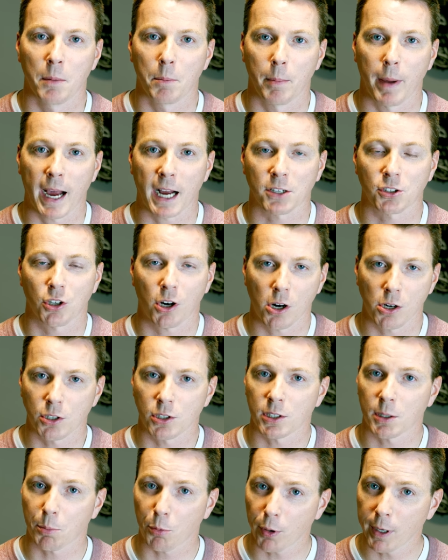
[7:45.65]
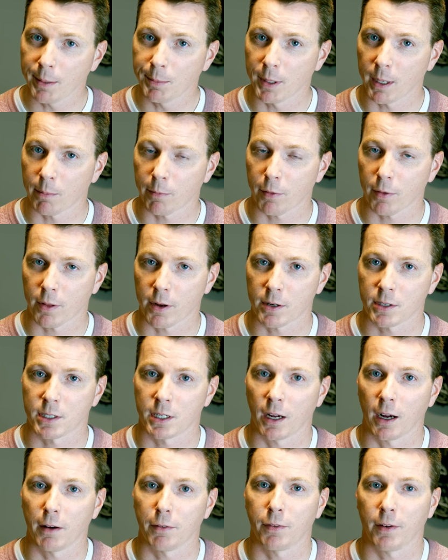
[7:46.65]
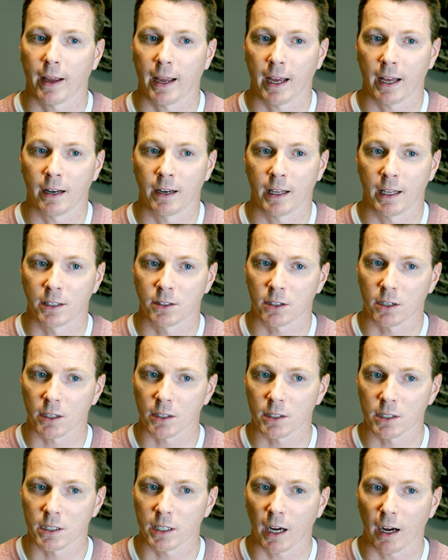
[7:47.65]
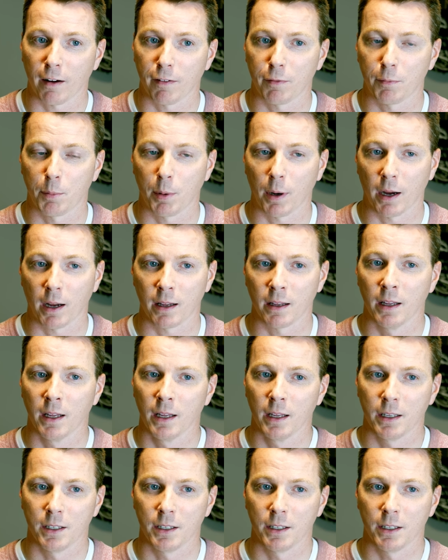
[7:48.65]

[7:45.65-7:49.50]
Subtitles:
Mac charges a premium for their stuff and it's good stuff, but